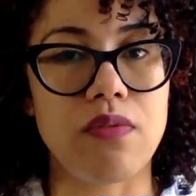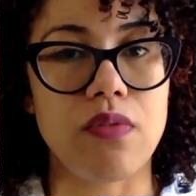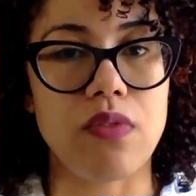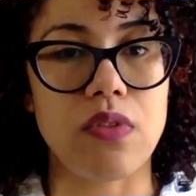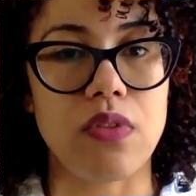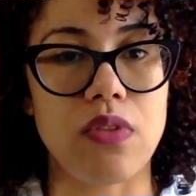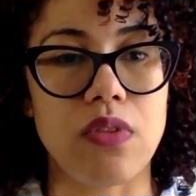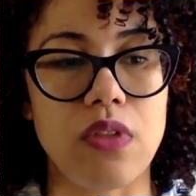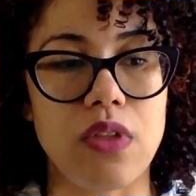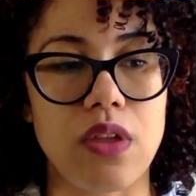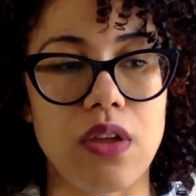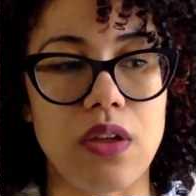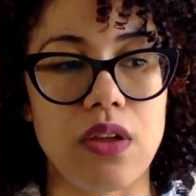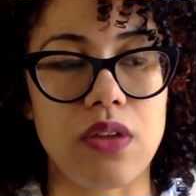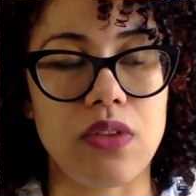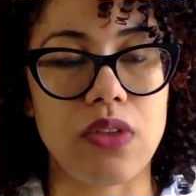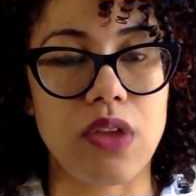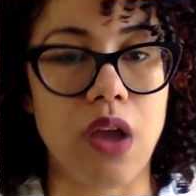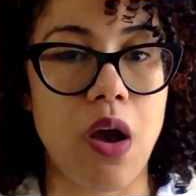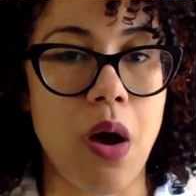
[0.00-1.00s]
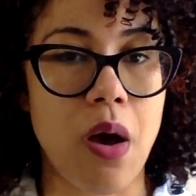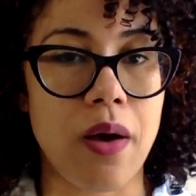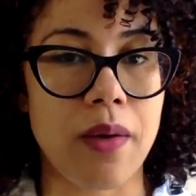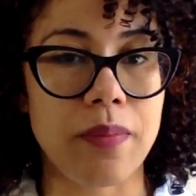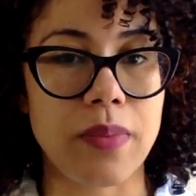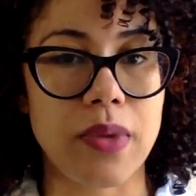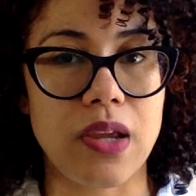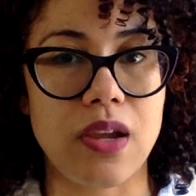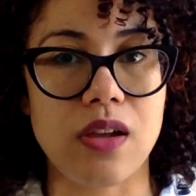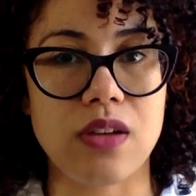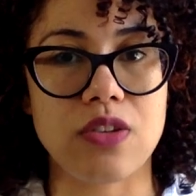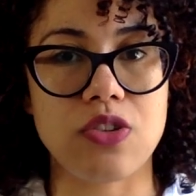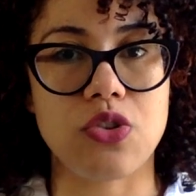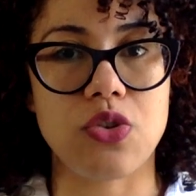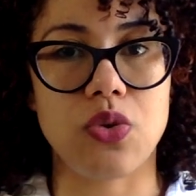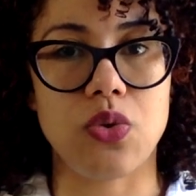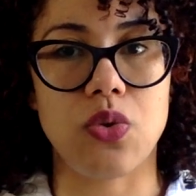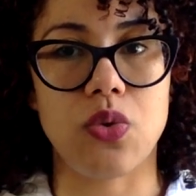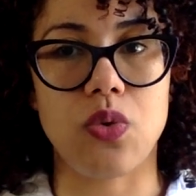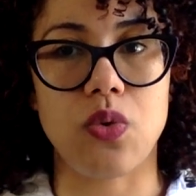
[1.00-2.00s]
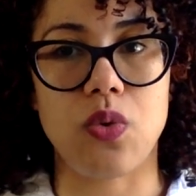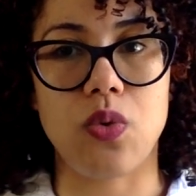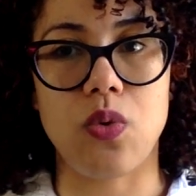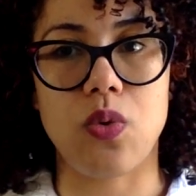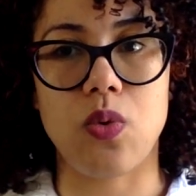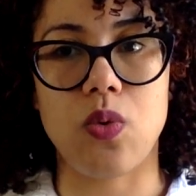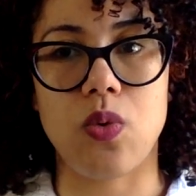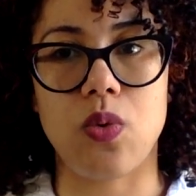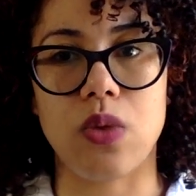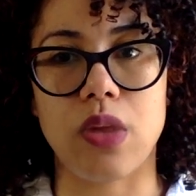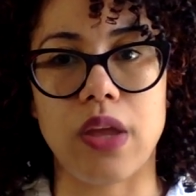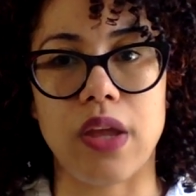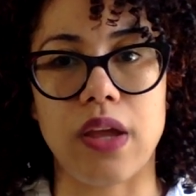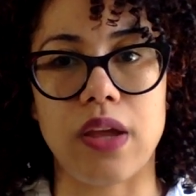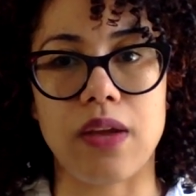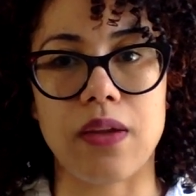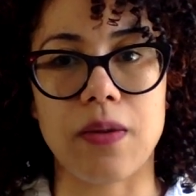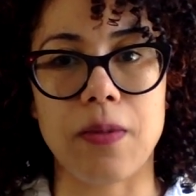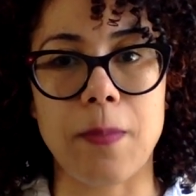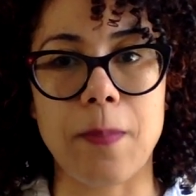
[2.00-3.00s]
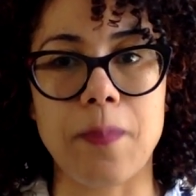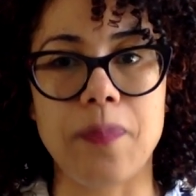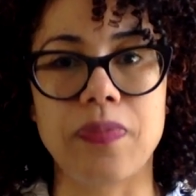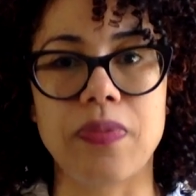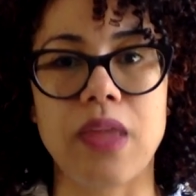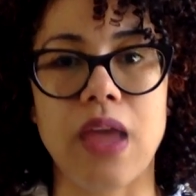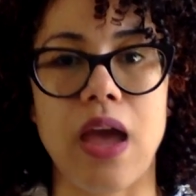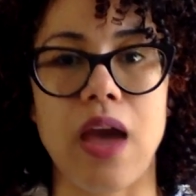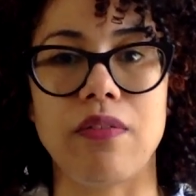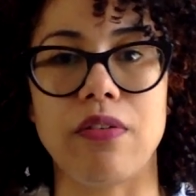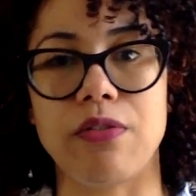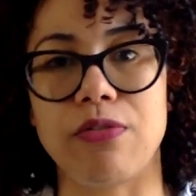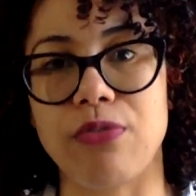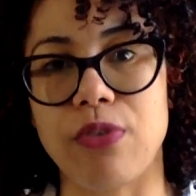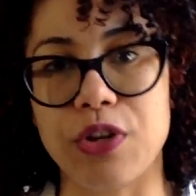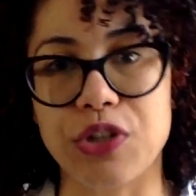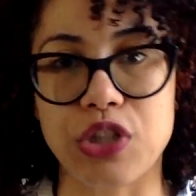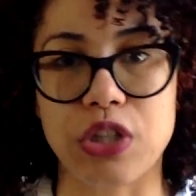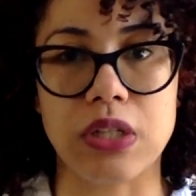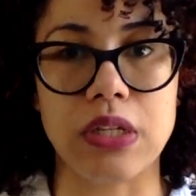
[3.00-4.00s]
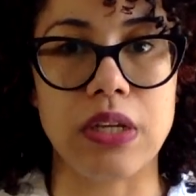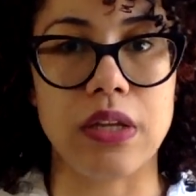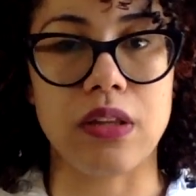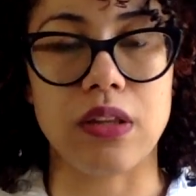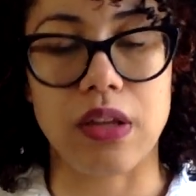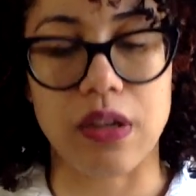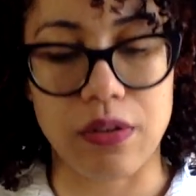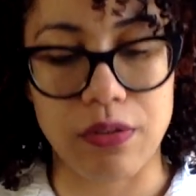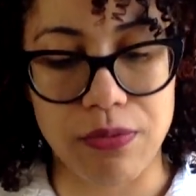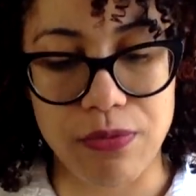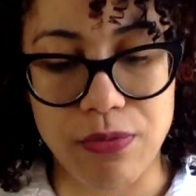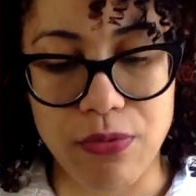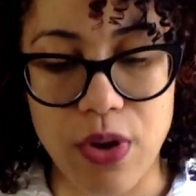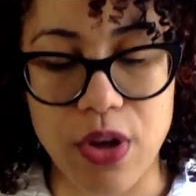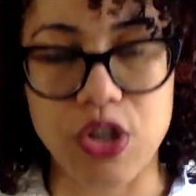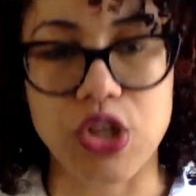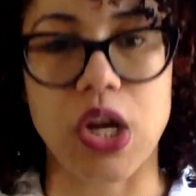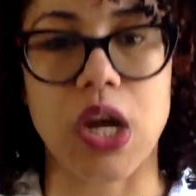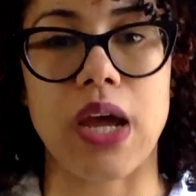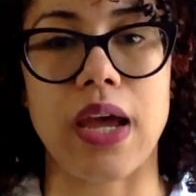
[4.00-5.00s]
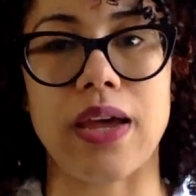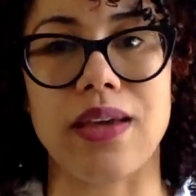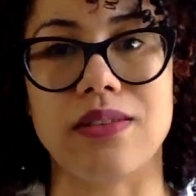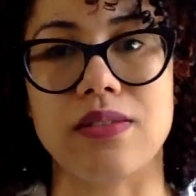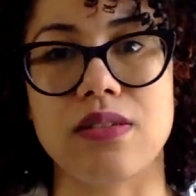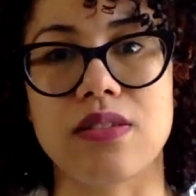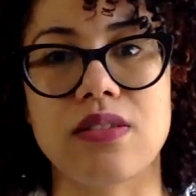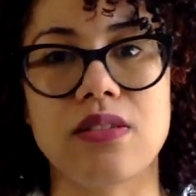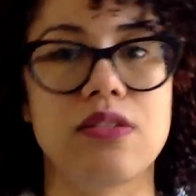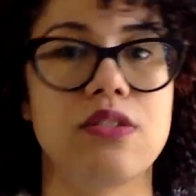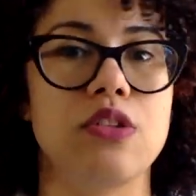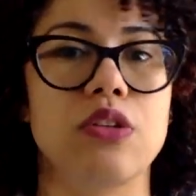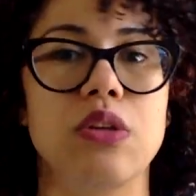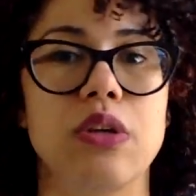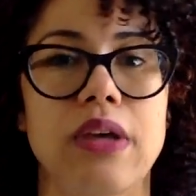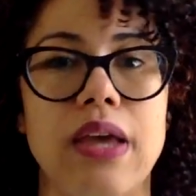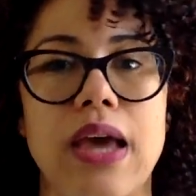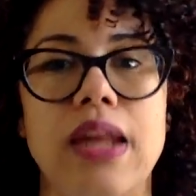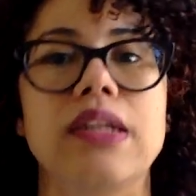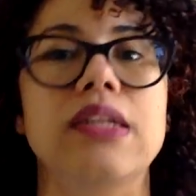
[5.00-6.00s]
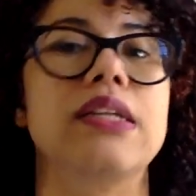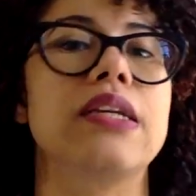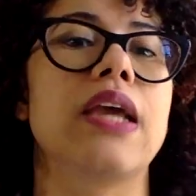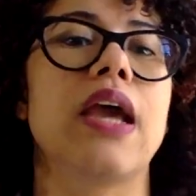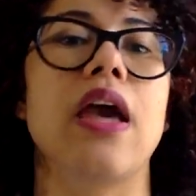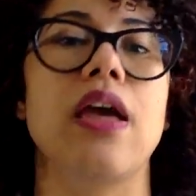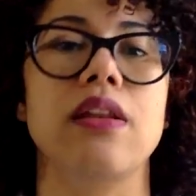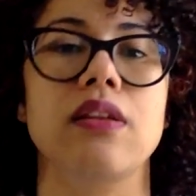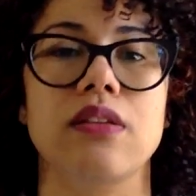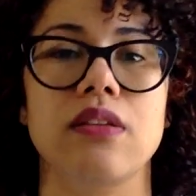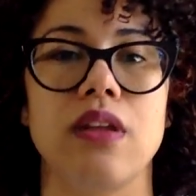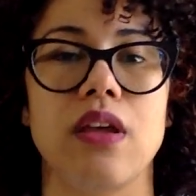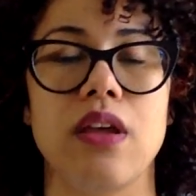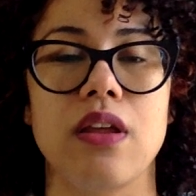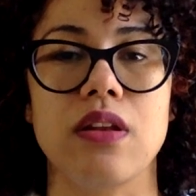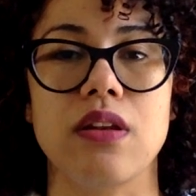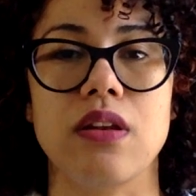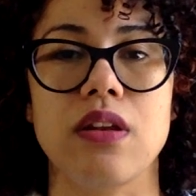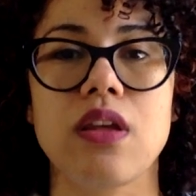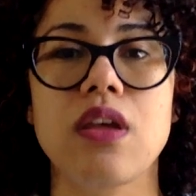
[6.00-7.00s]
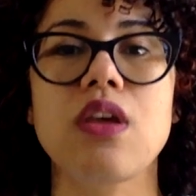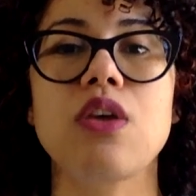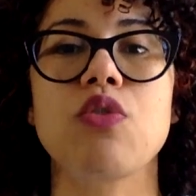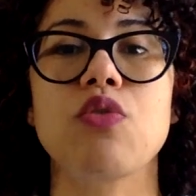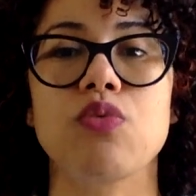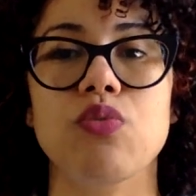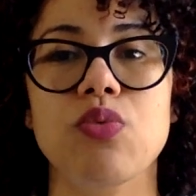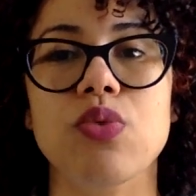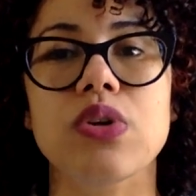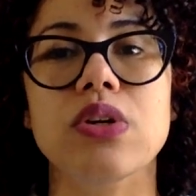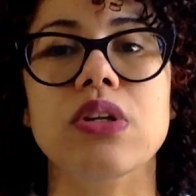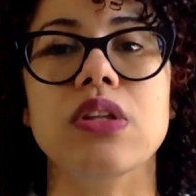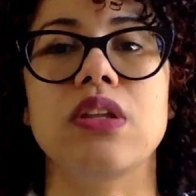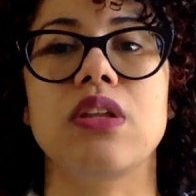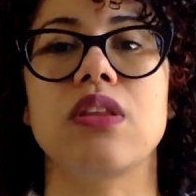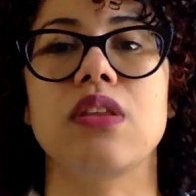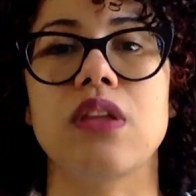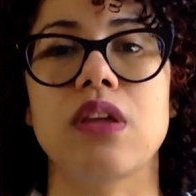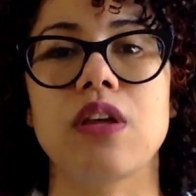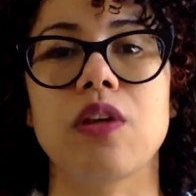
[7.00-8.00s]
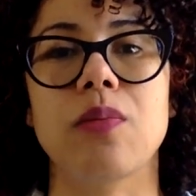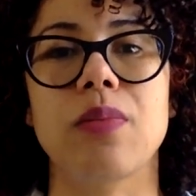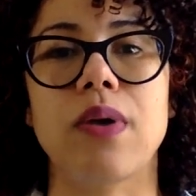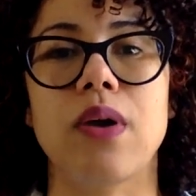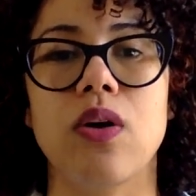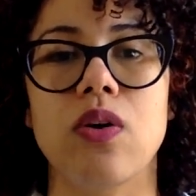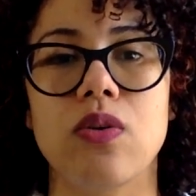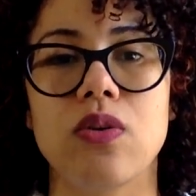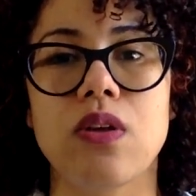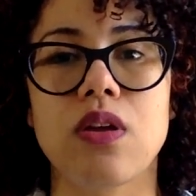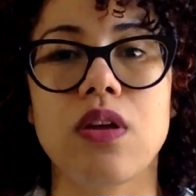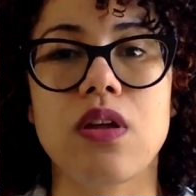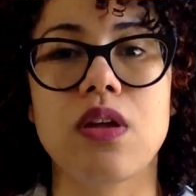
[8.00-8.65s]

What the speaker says: the copy to like have a fresh eyes to look at it again and really think about